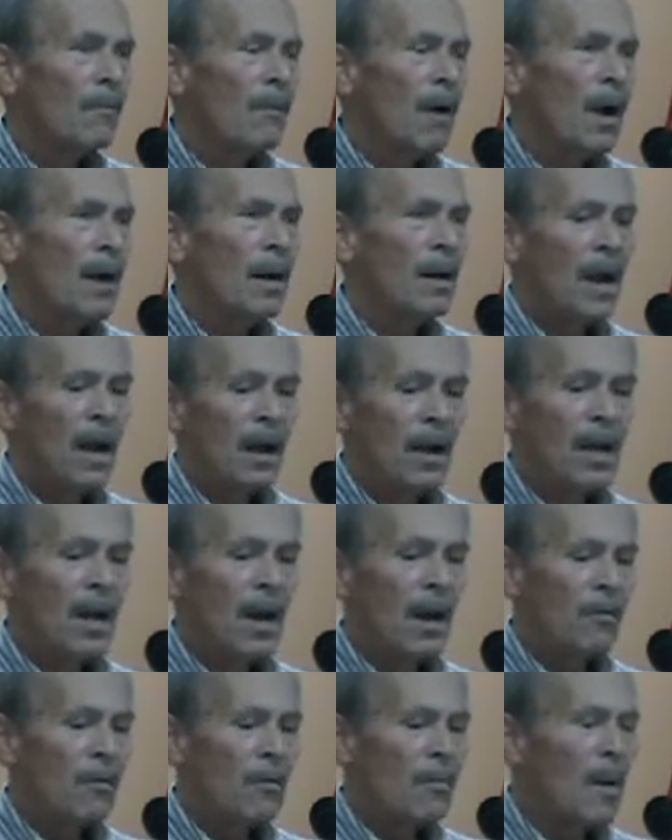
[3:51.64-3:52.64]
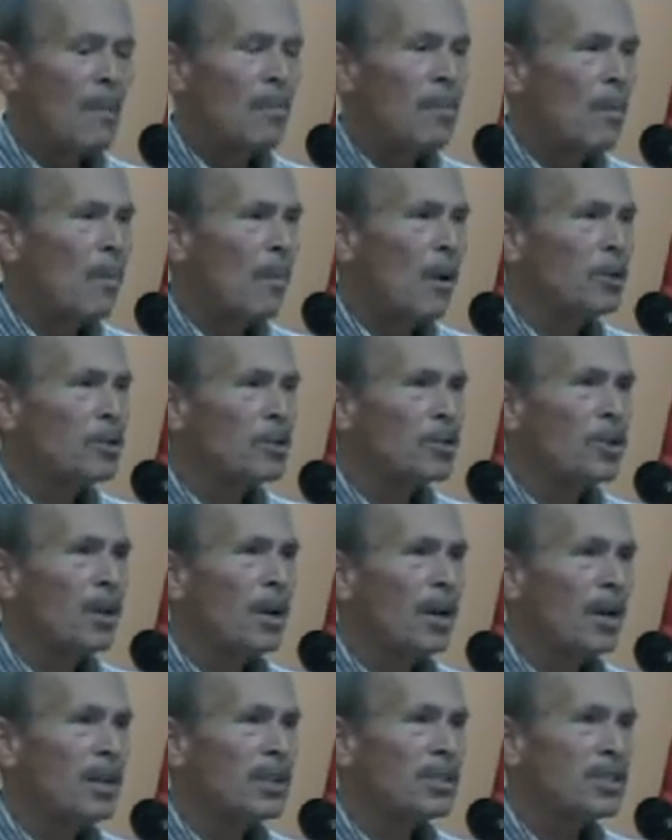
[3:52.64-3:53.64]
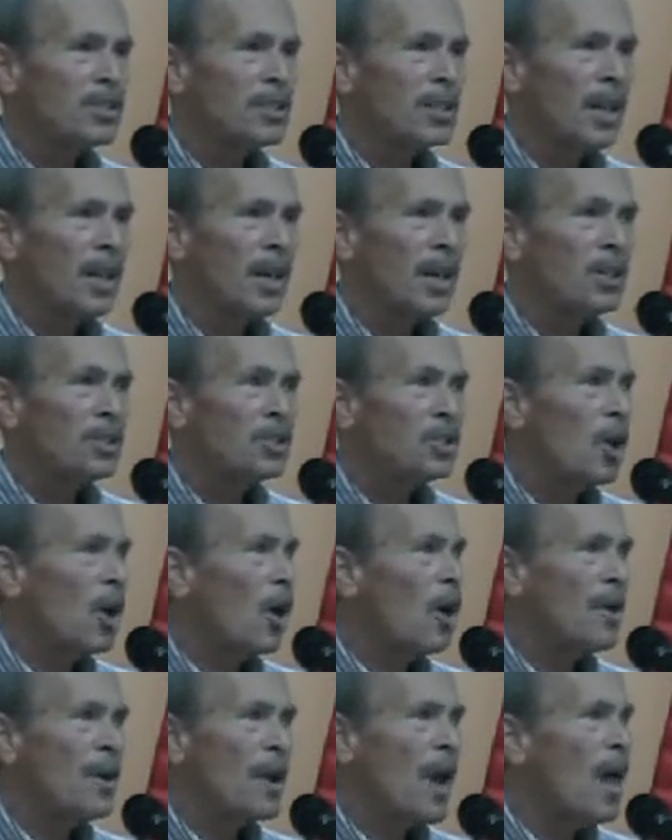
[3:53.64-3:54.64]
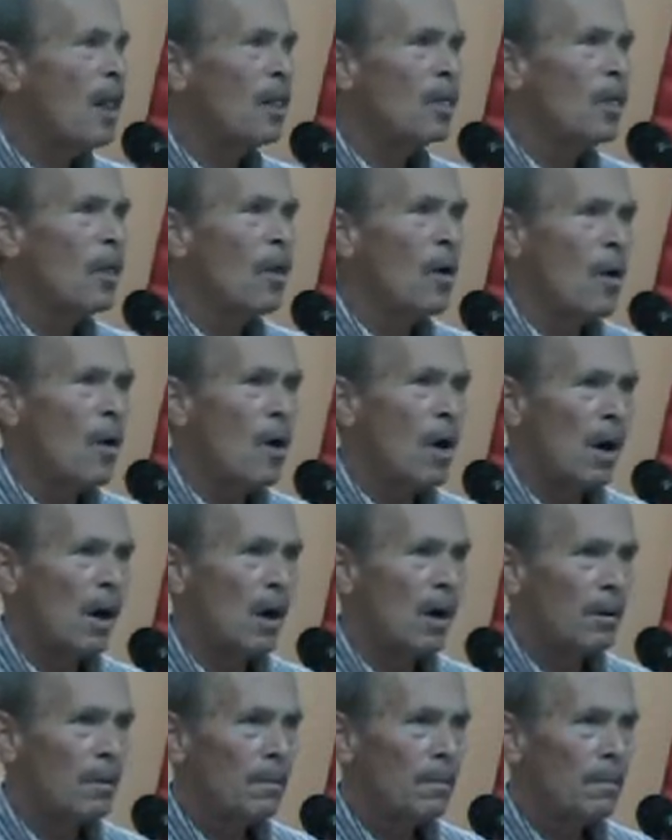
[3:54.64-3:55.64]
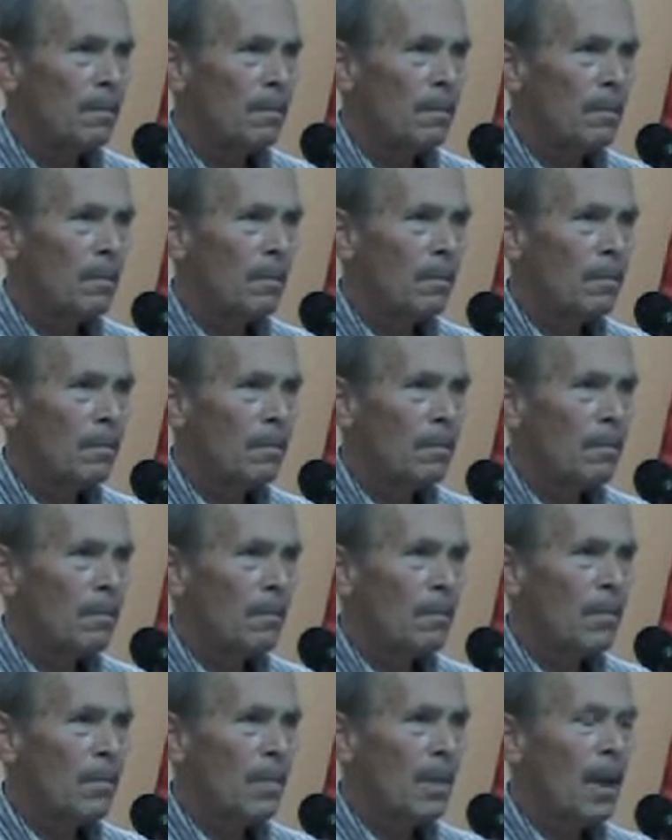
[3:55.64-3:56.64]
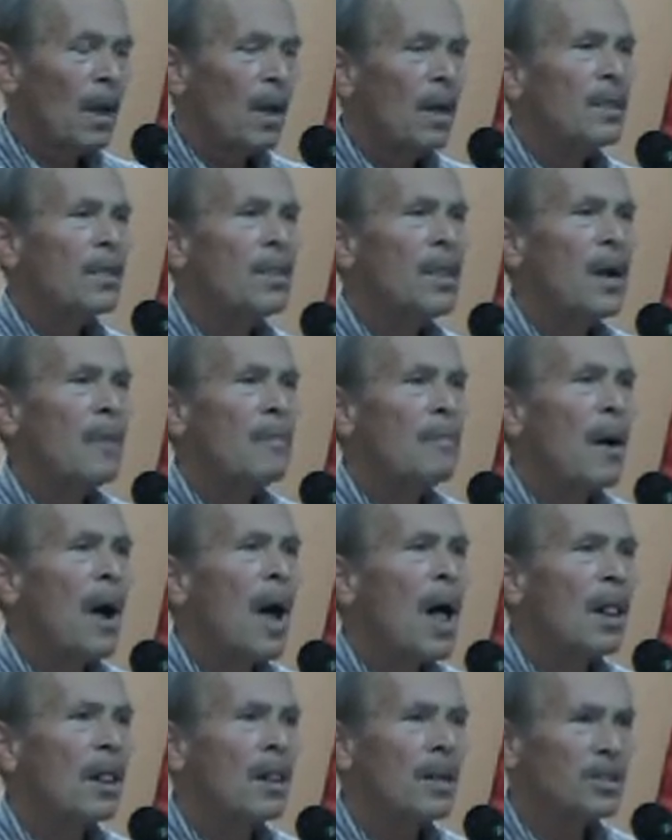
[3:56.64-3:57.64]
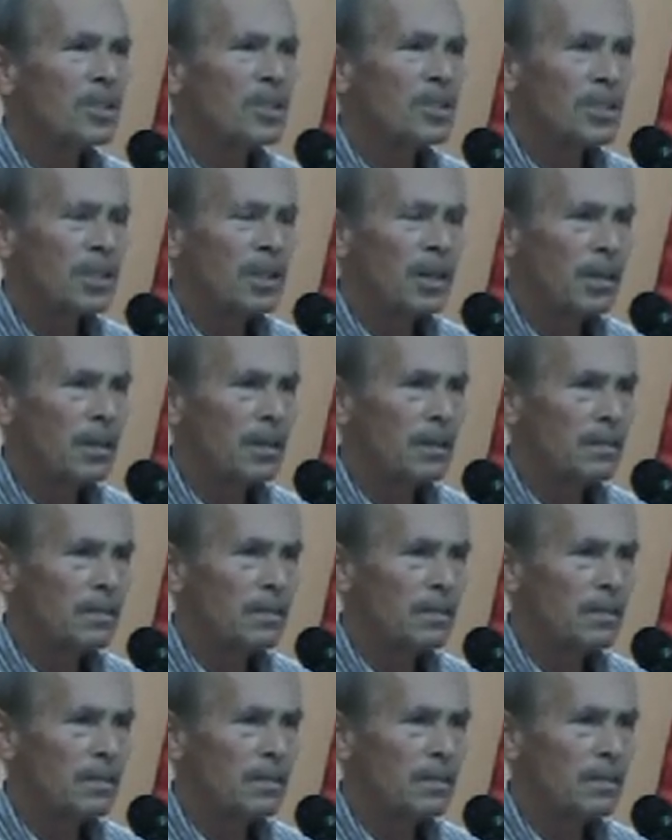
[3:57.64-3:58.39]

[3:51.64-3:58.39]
Right? Now you gotta remember, most of these things are not law. They're policy.